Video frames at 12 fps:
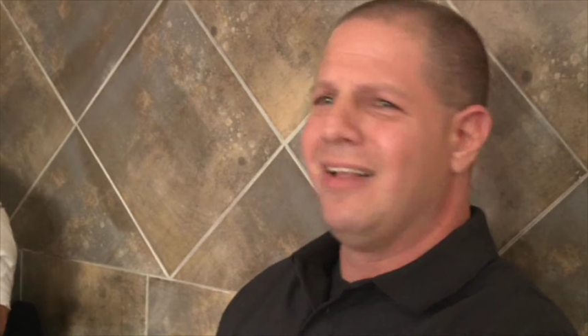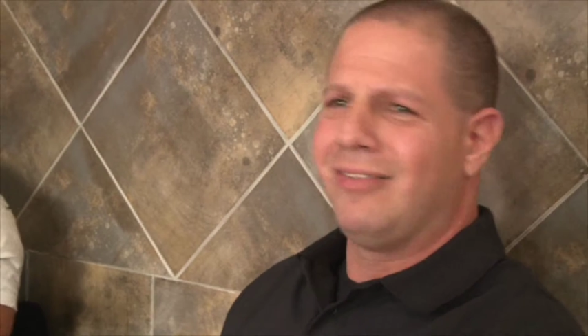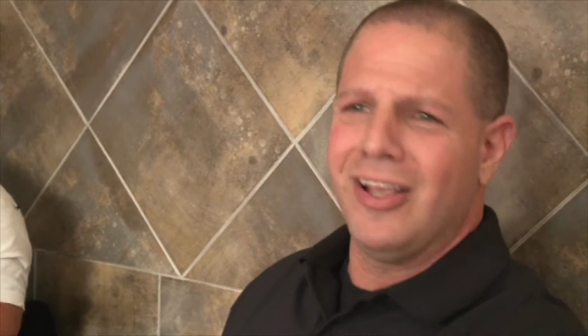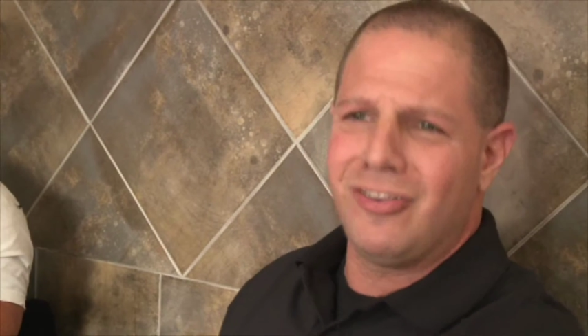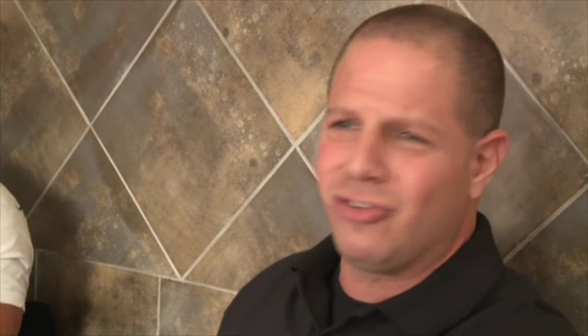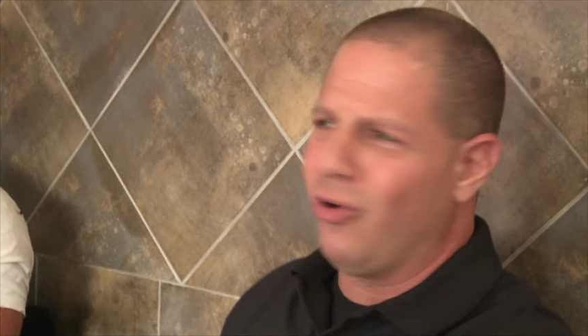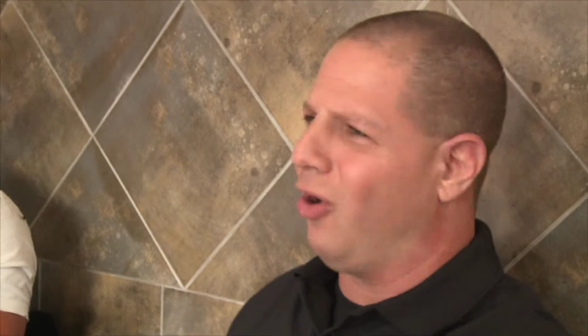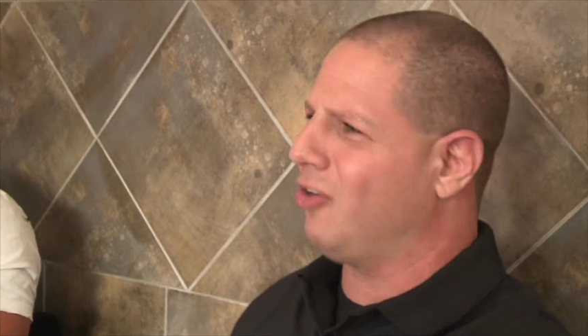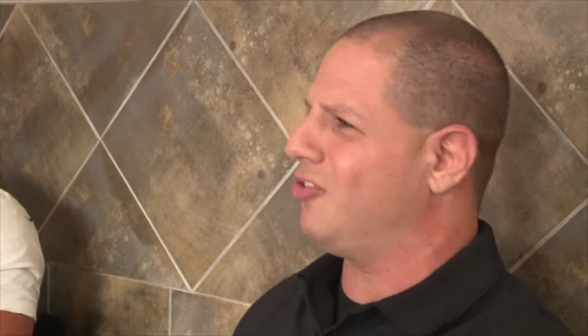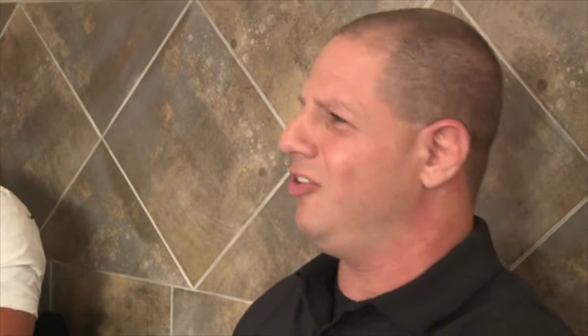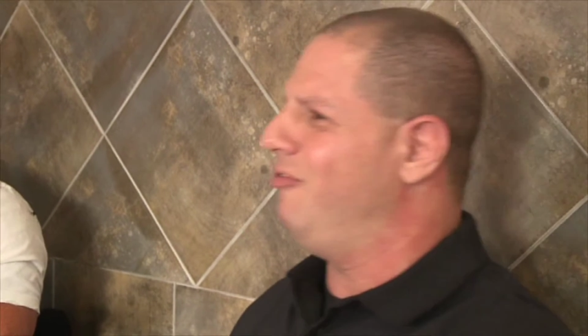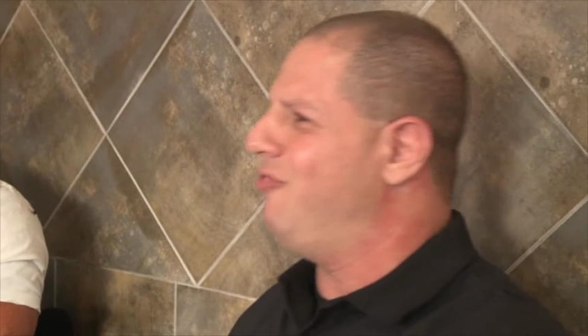This
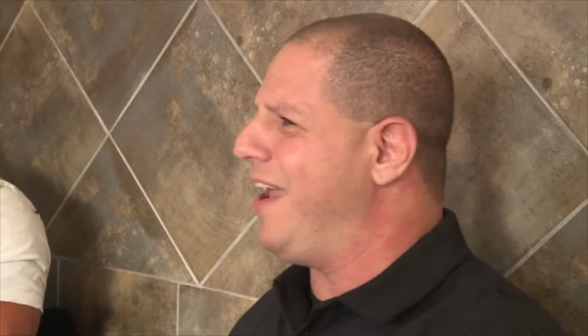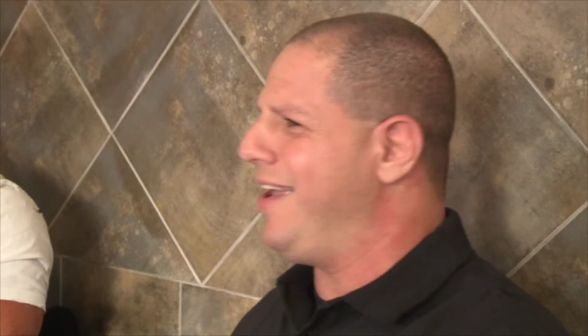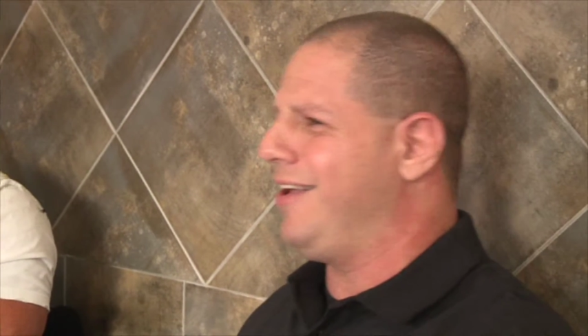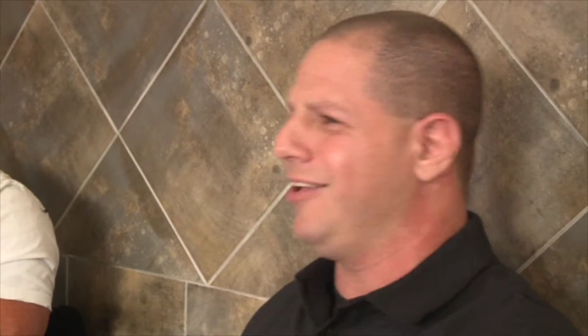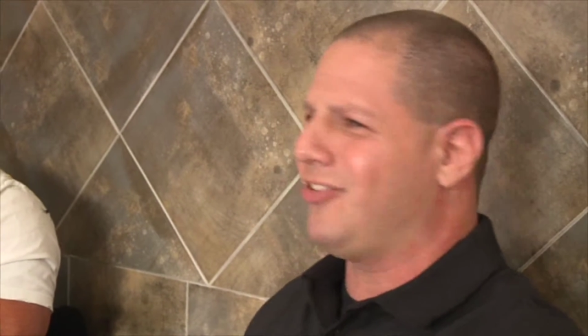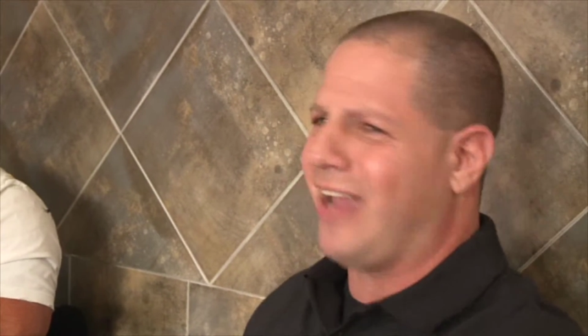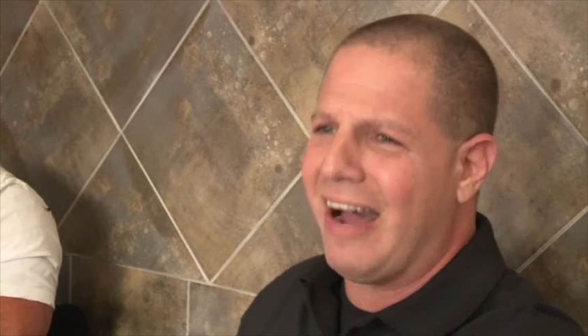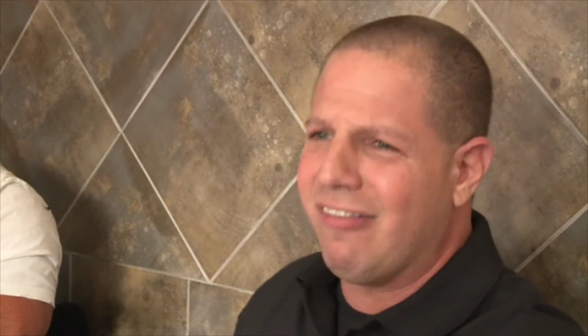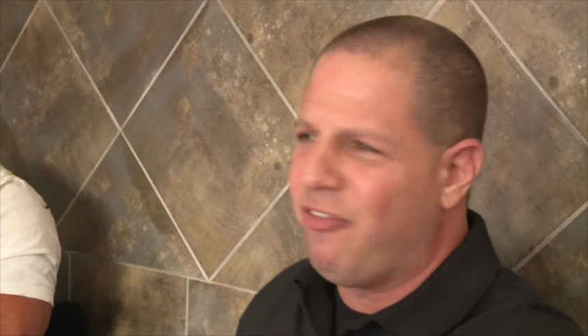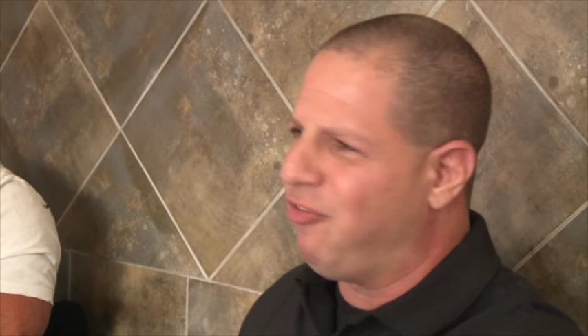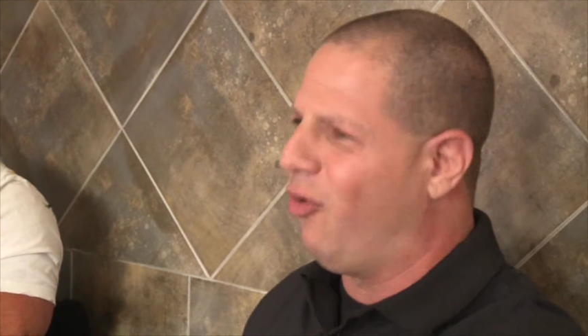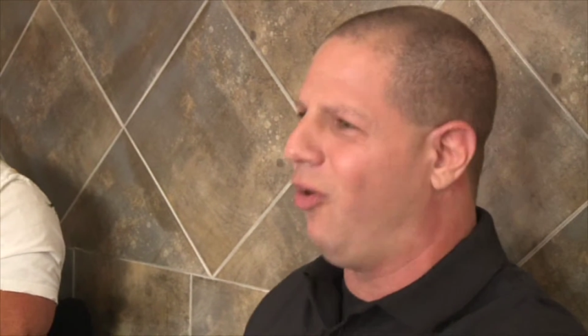auction, Vegas,
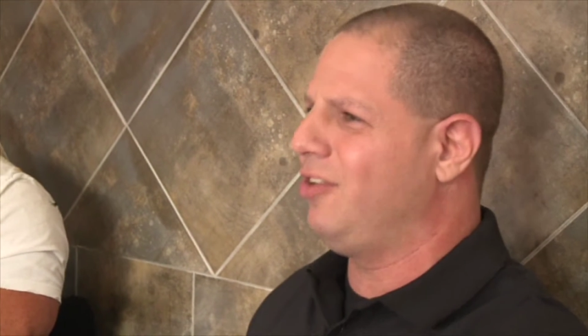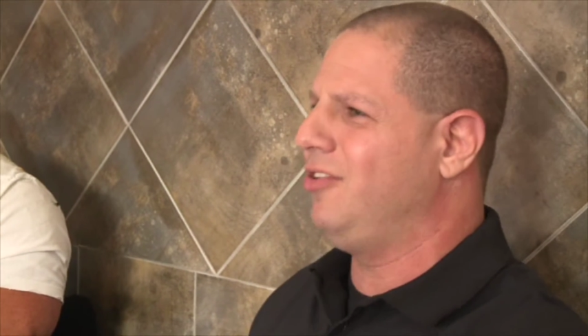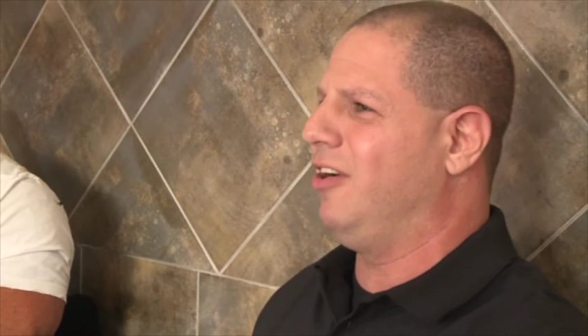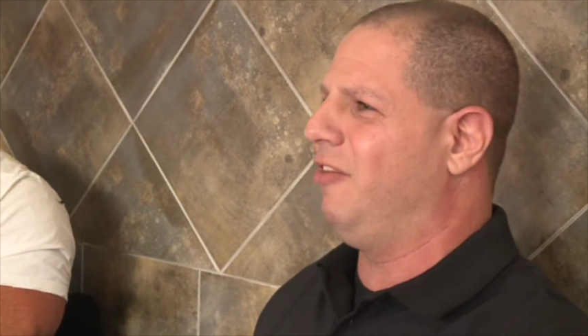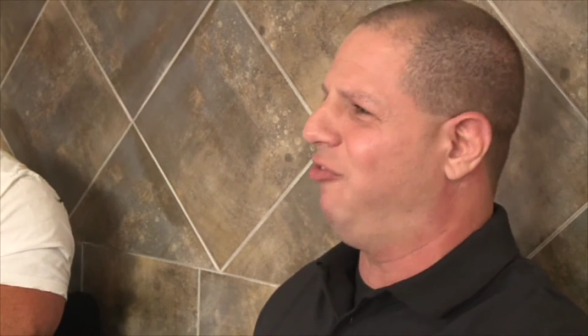California,